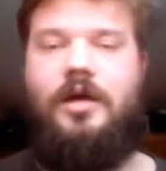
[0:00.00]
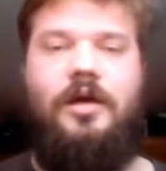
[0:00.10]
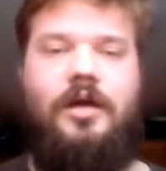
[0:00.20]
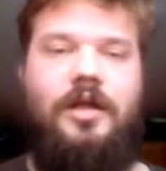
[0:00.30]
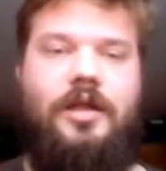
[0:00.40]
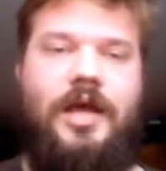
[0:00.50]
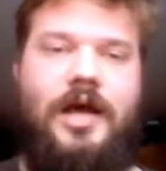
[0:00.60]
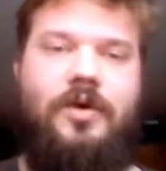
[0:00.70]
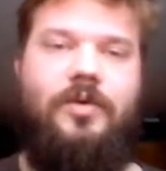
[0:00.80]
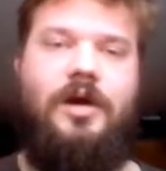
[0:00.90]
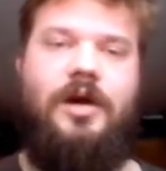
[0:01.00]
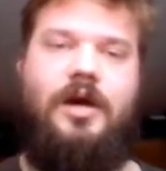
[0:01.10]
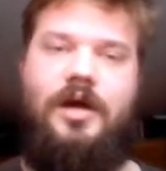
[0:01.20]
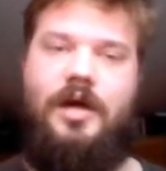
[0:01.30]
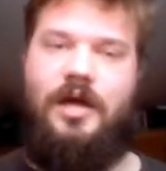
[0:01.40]
Now,
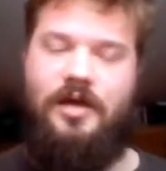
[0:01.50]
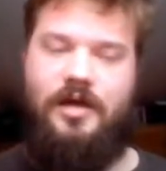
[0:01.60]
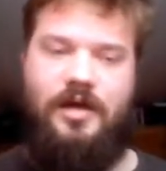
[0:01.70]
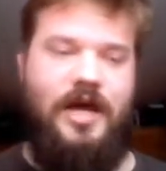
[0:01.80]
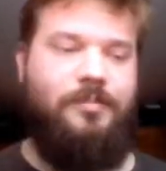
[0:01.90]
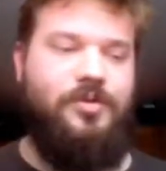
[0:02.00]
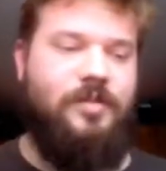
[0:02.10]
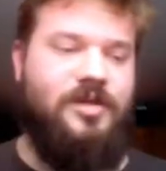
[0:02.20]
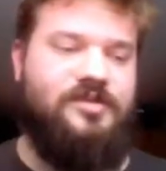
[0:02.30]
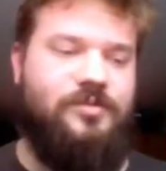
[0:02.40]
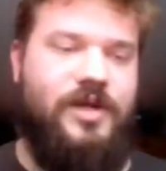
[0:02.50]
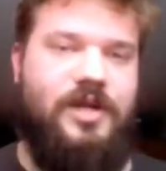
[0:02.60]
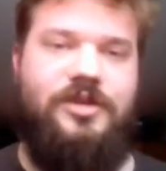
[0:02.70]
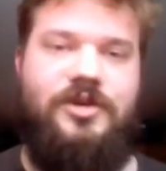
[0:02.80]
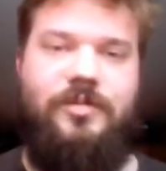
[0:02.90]
I promised we're going to
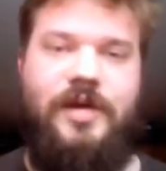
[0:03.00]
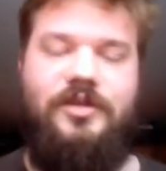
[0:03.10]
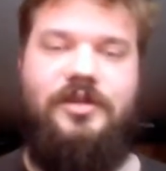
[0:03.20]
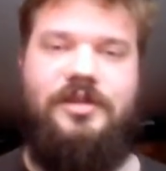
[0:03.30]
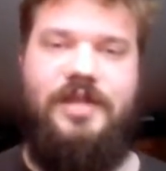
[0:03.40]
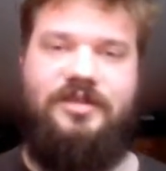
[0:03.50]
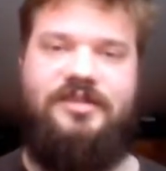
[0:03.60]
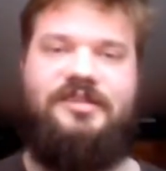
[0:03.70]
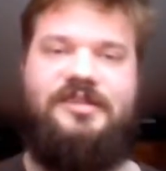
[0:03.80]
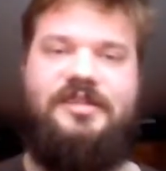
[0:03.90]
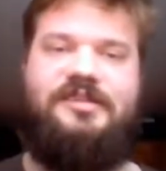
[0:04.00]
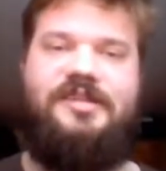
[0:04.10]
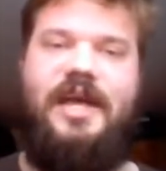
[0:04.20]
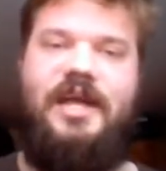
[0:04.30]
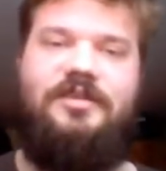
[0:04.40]
talk about disks and
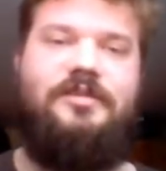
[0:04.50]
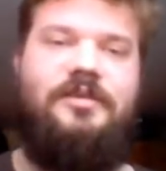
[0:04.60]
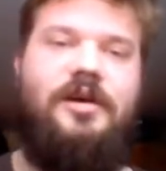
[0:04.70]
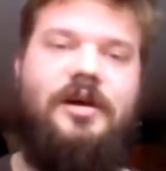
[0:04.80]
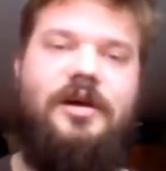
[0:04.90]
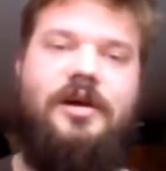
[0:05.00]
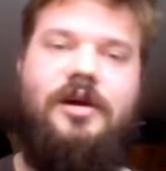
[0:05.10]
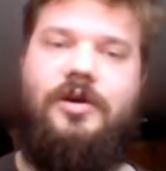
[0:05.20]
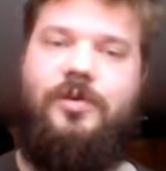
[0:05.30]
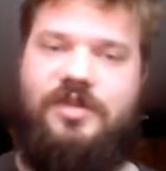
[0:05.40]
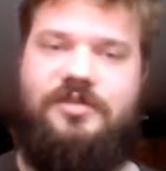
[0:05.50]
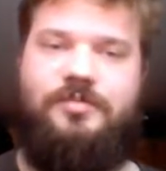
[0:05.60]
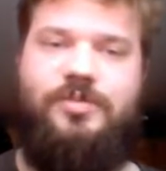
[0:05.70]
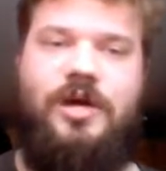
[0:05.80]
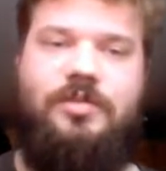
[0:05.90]
state. What is the
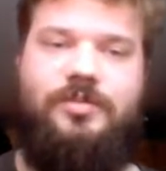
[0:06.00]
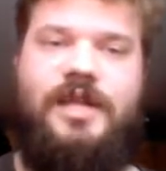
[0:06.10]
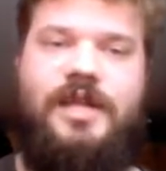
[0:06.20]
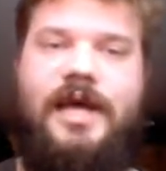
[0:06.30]
problem with that?